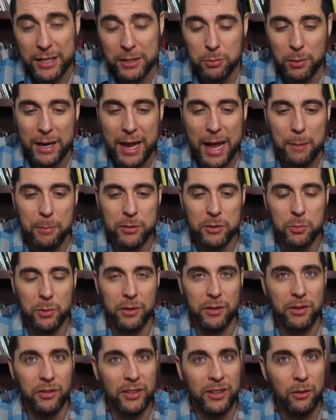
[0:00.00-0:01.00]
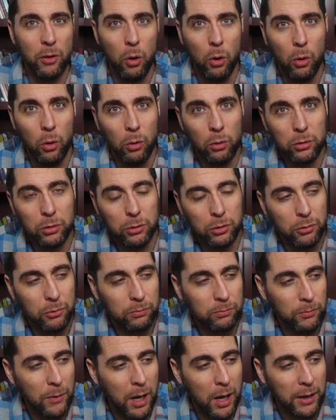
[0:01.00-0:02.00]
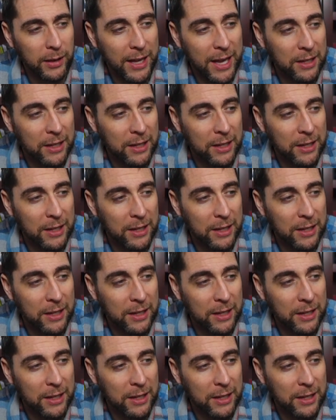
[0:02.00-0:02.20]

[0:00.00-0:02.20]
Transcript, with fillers: That's what happens with this whole uh,